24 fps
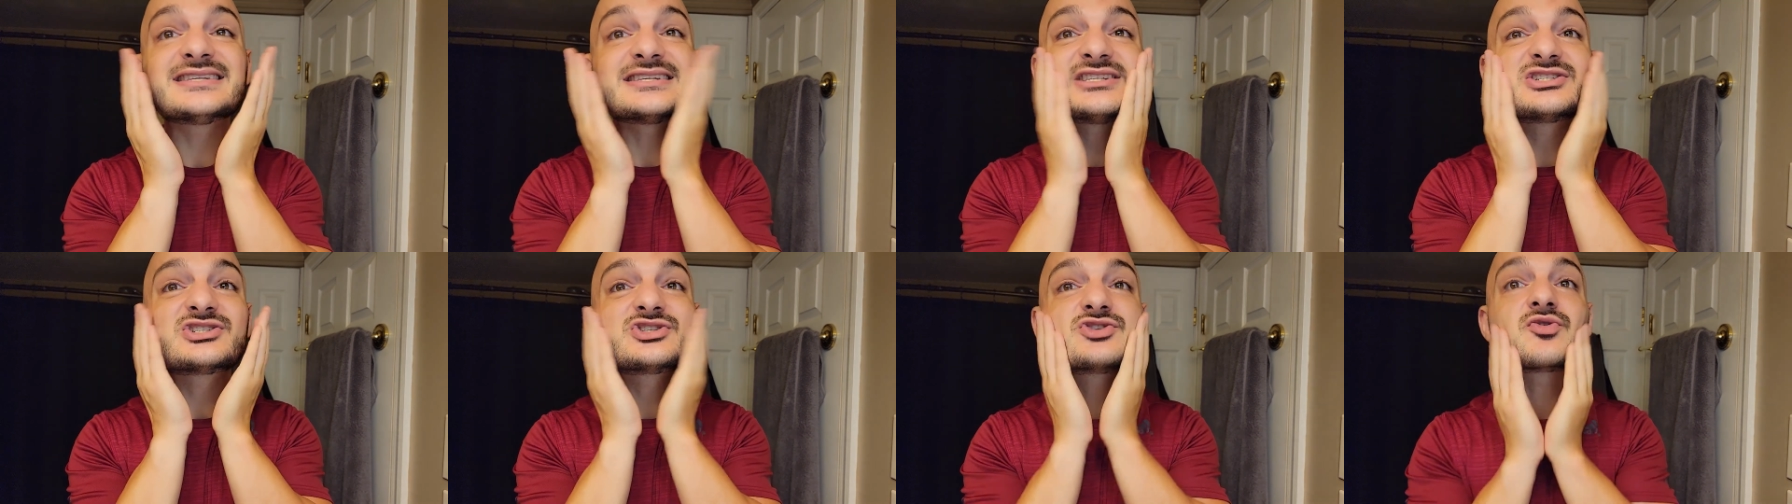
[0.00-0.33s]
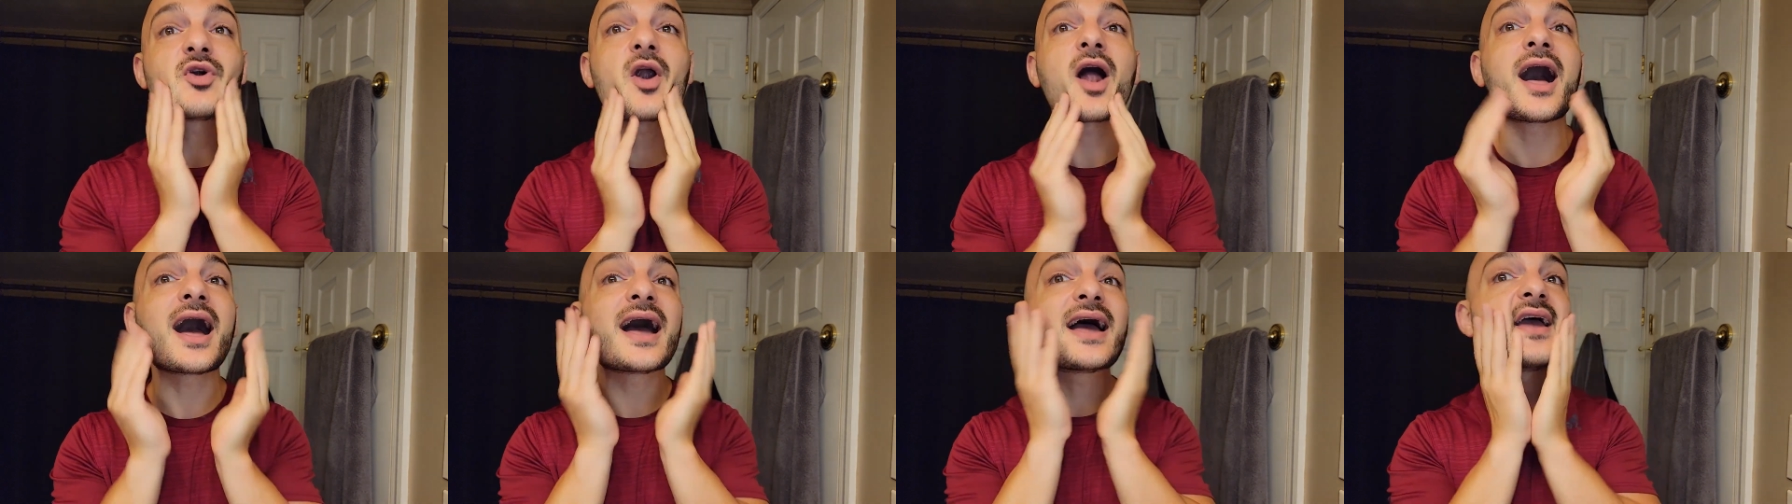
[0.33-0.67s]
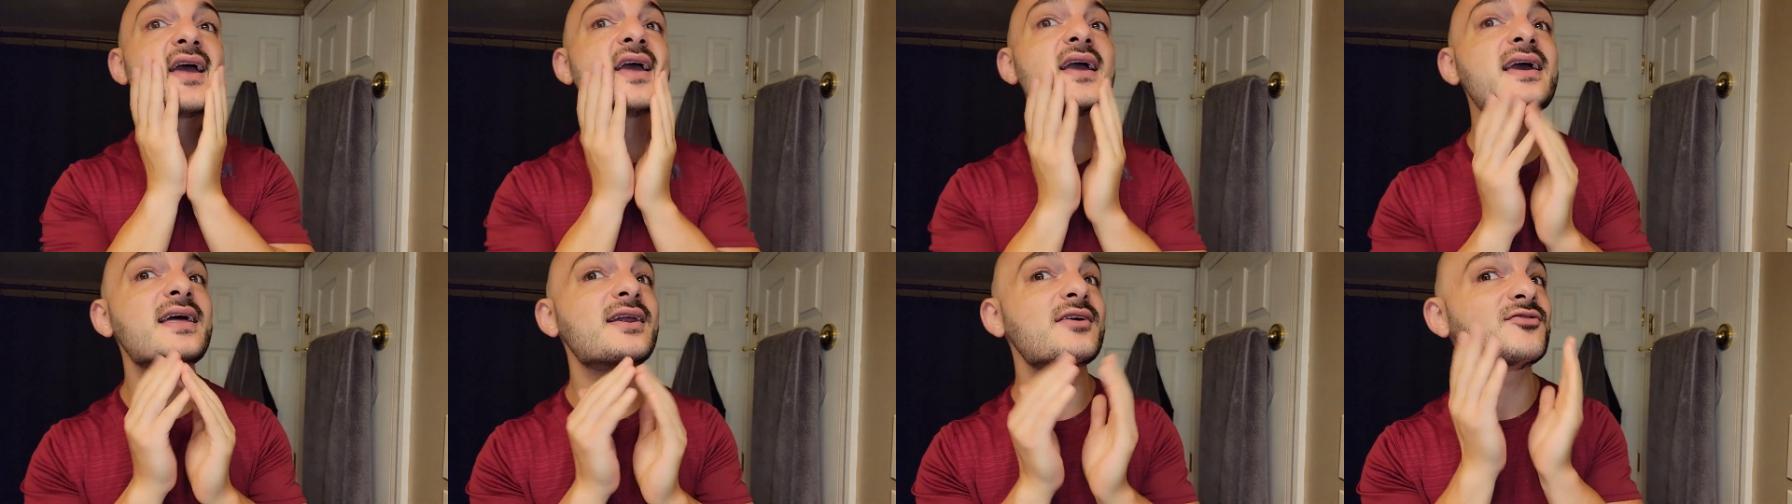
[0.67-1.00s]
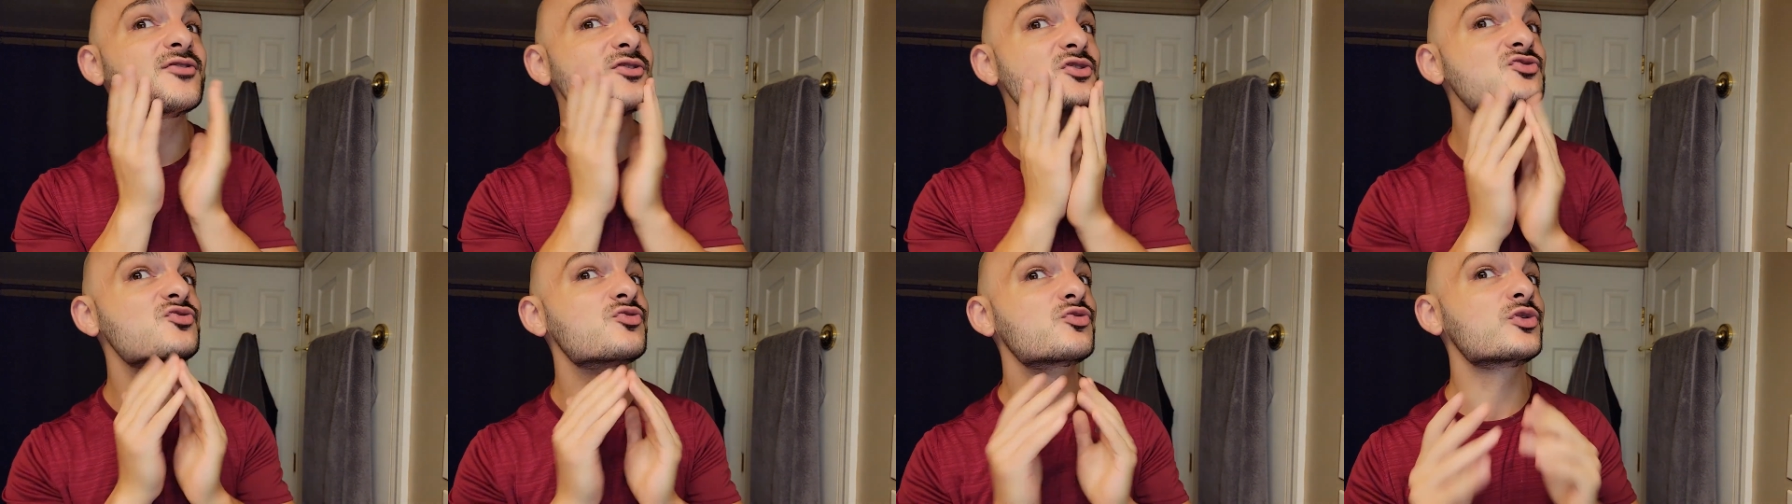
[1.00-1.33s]
It's drying, and it
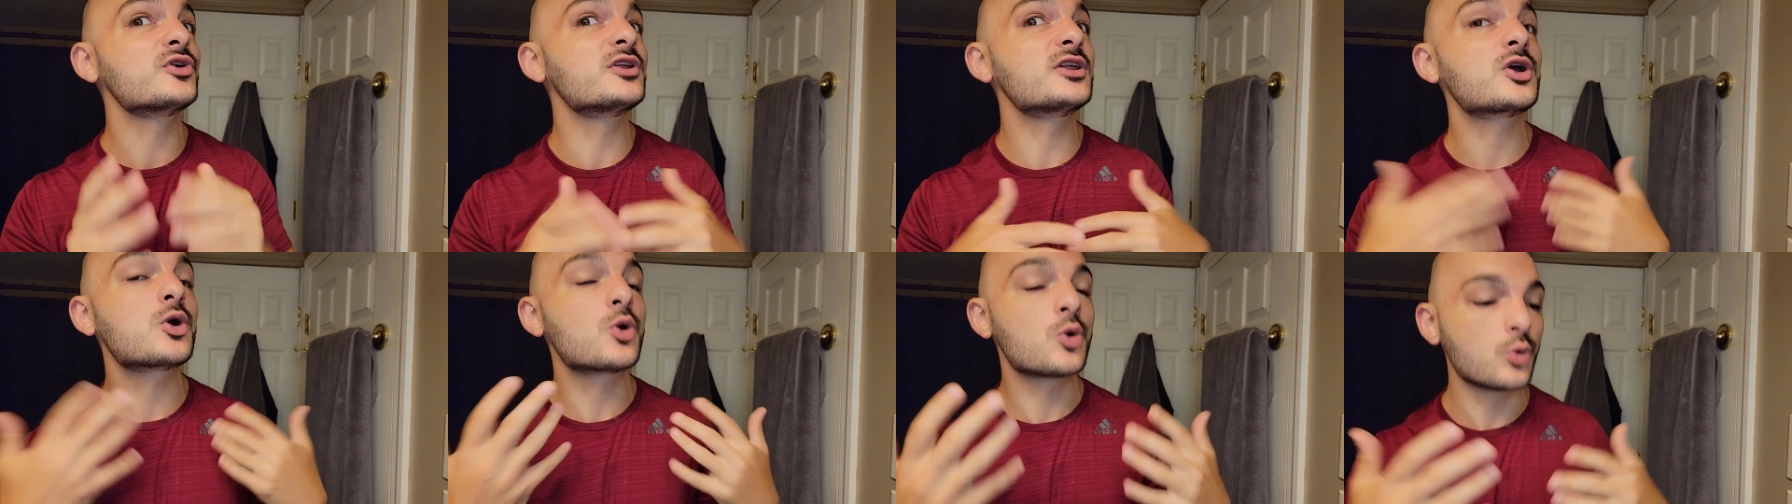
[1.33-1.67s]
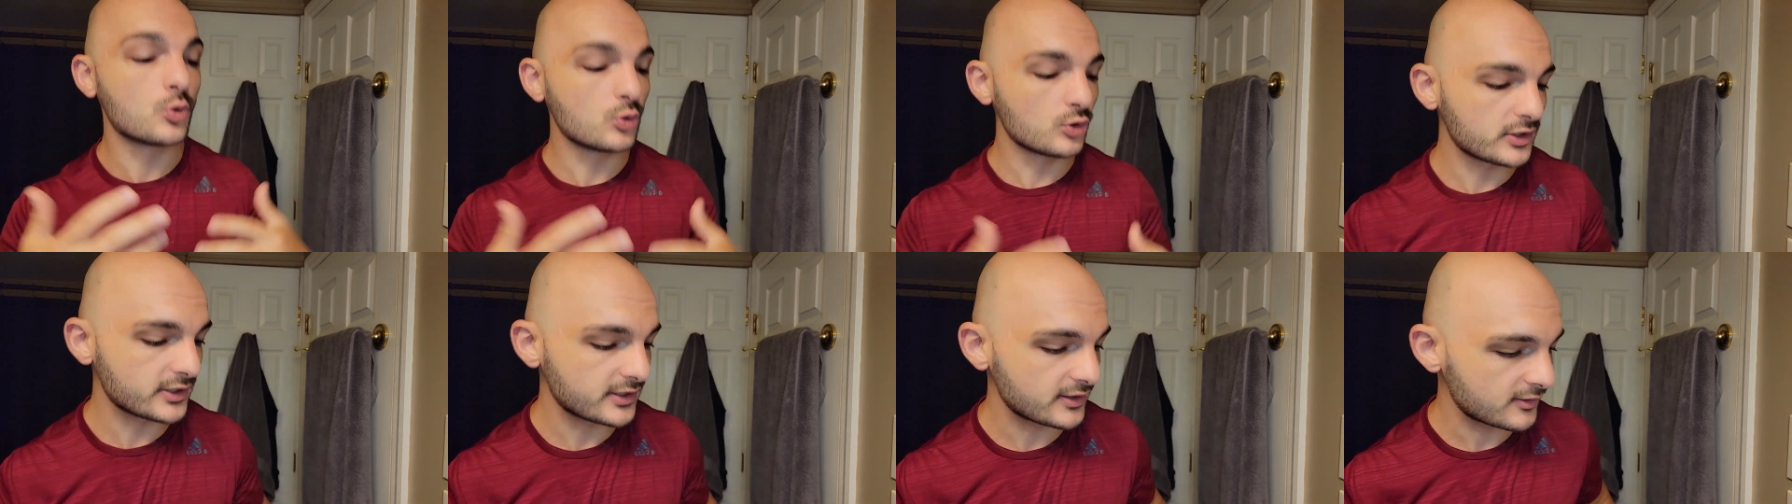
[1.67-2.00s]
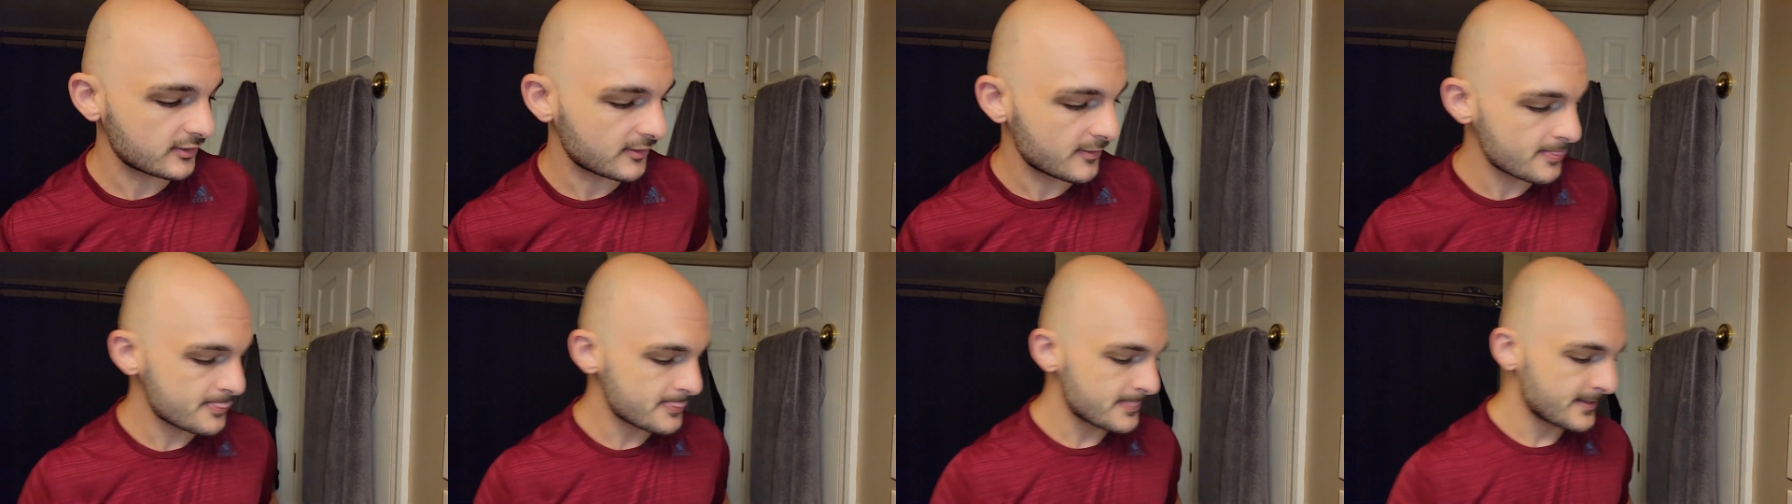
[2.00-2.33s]
feels really cooling.